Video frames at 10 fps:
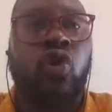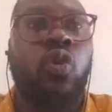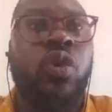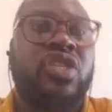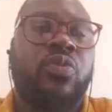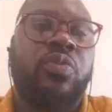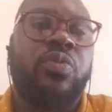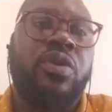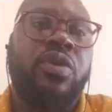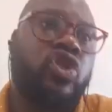I don't know whether
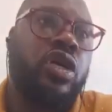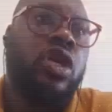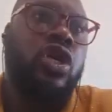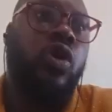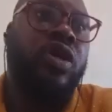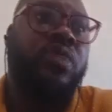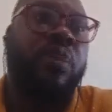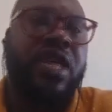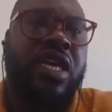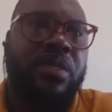it's been
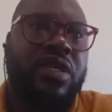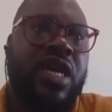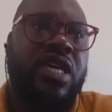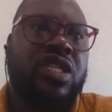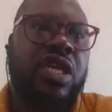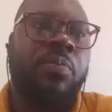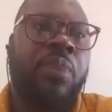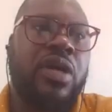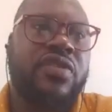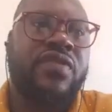it's being kept as
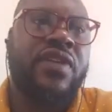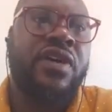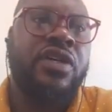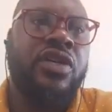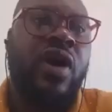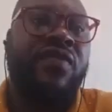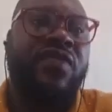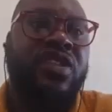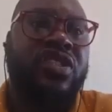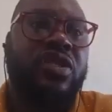part of
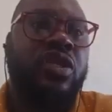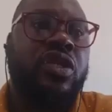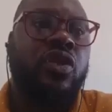evidence,